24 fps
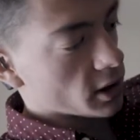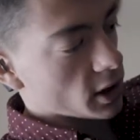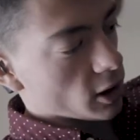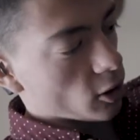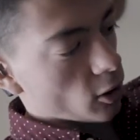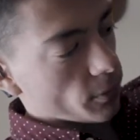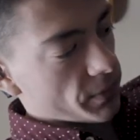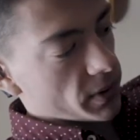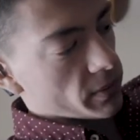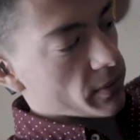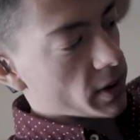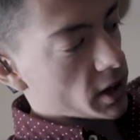I
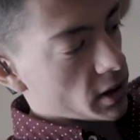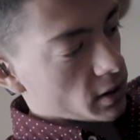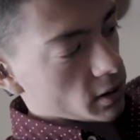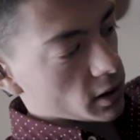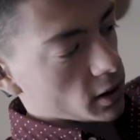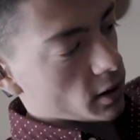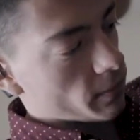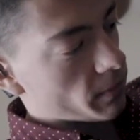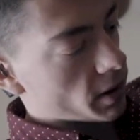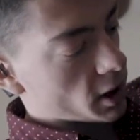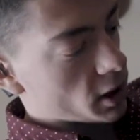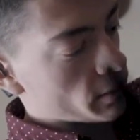open my own
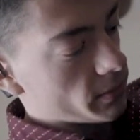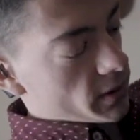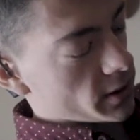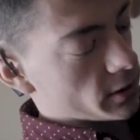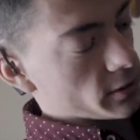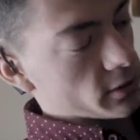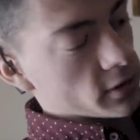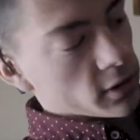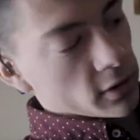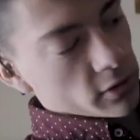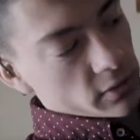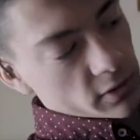
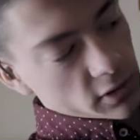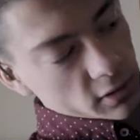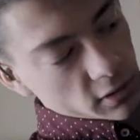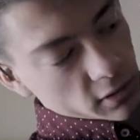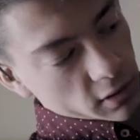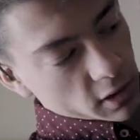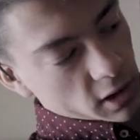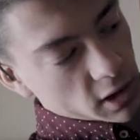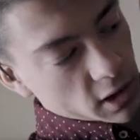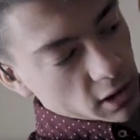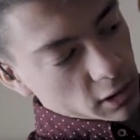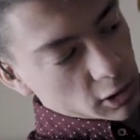compartment, there's a
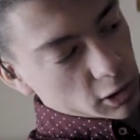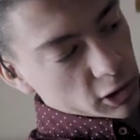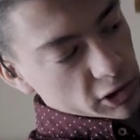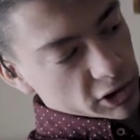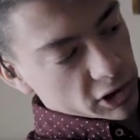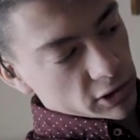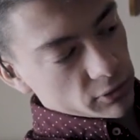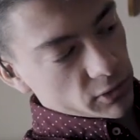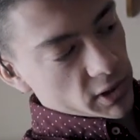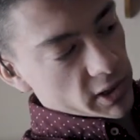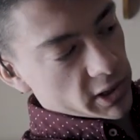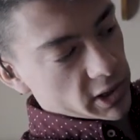lot of
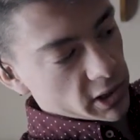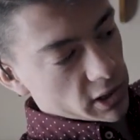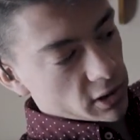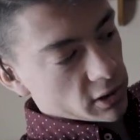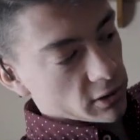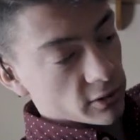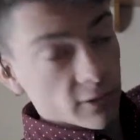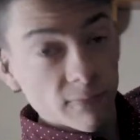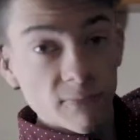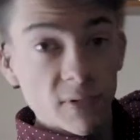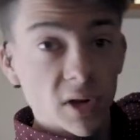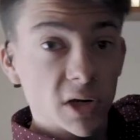cushion right here
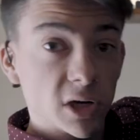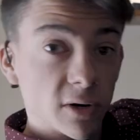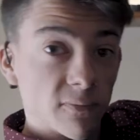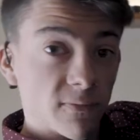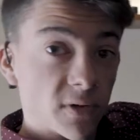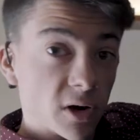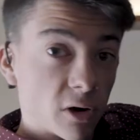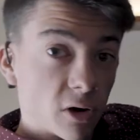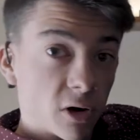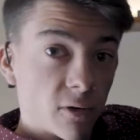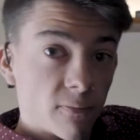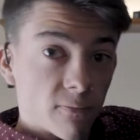that makes it
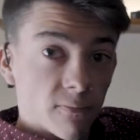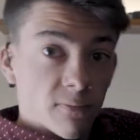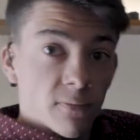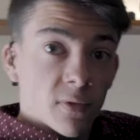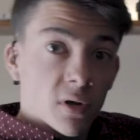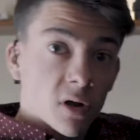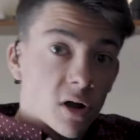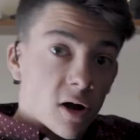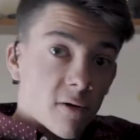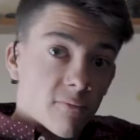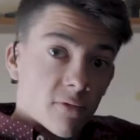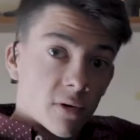very
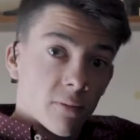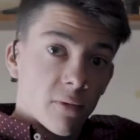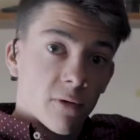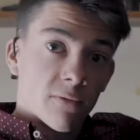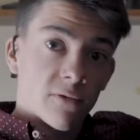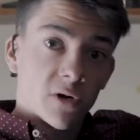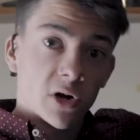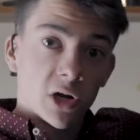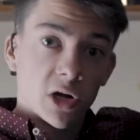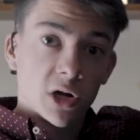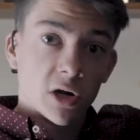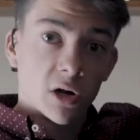comfortable
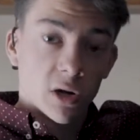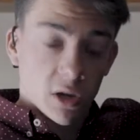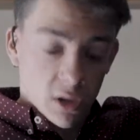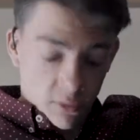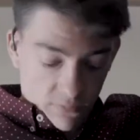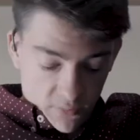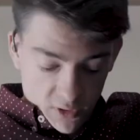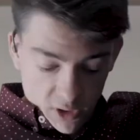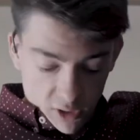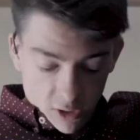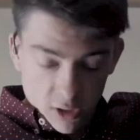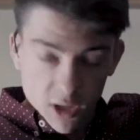for your
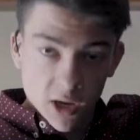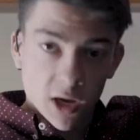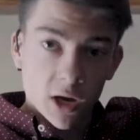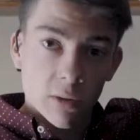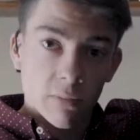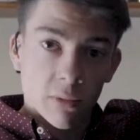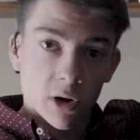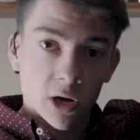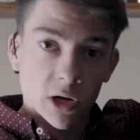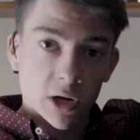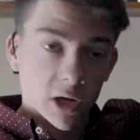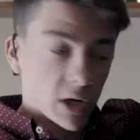hip
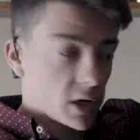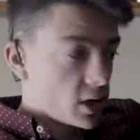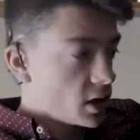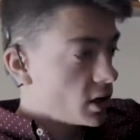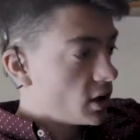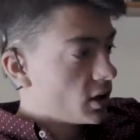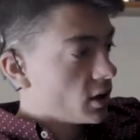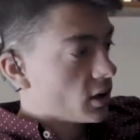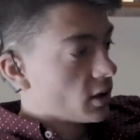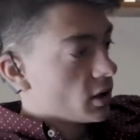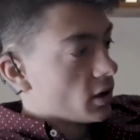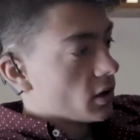right
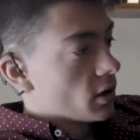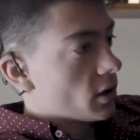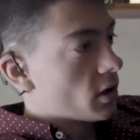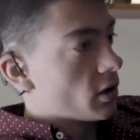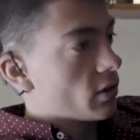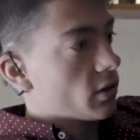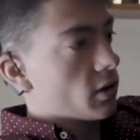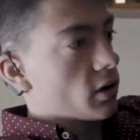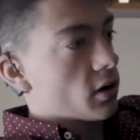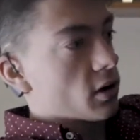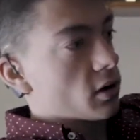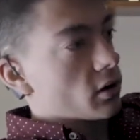here. And
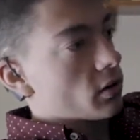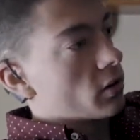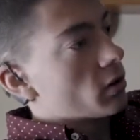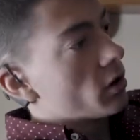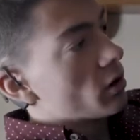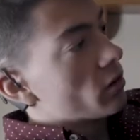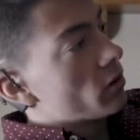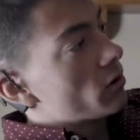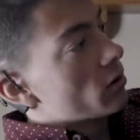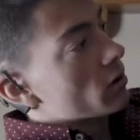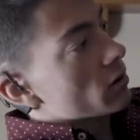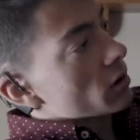then
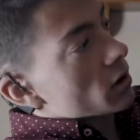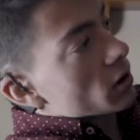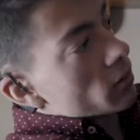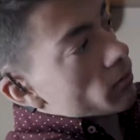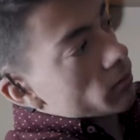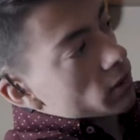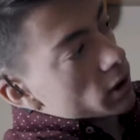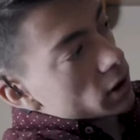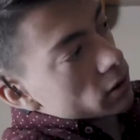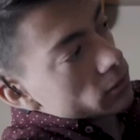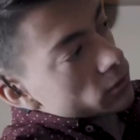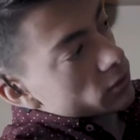there's
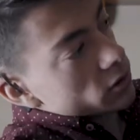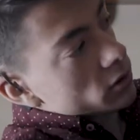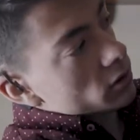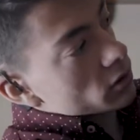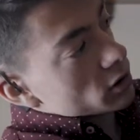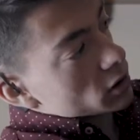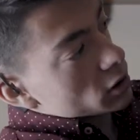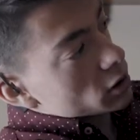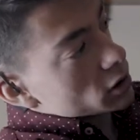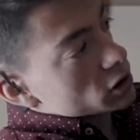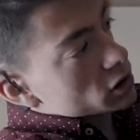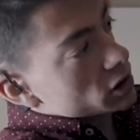a
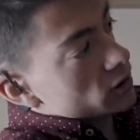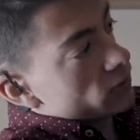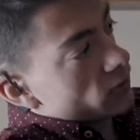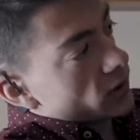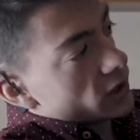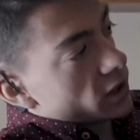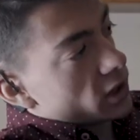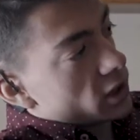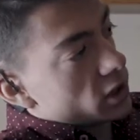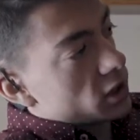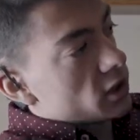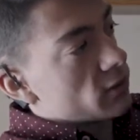cushion right
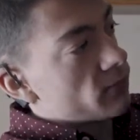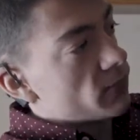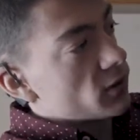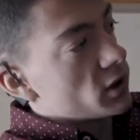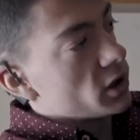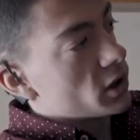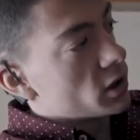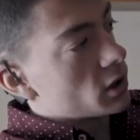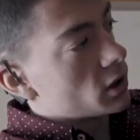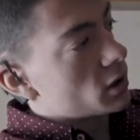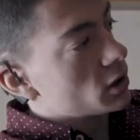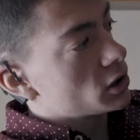here for
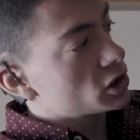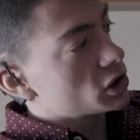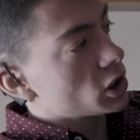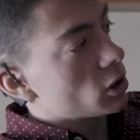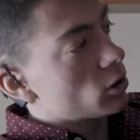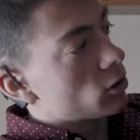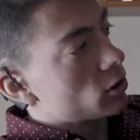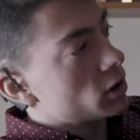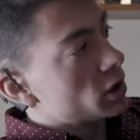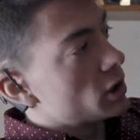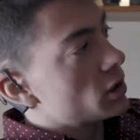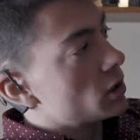your
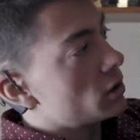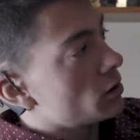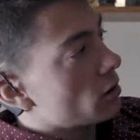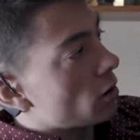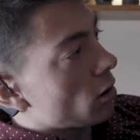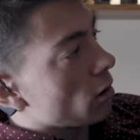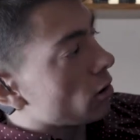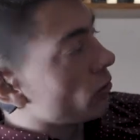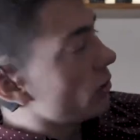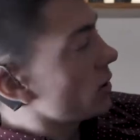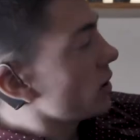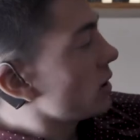shoulders
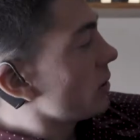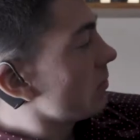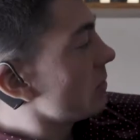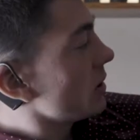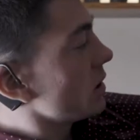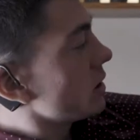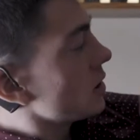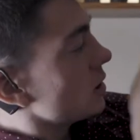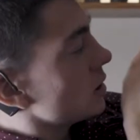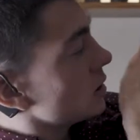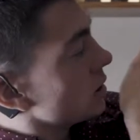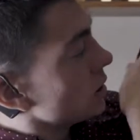all the way up
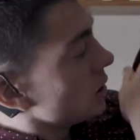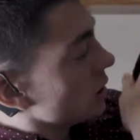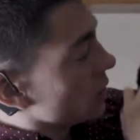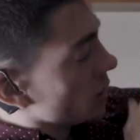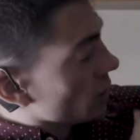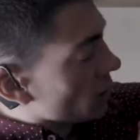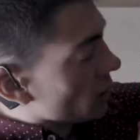here.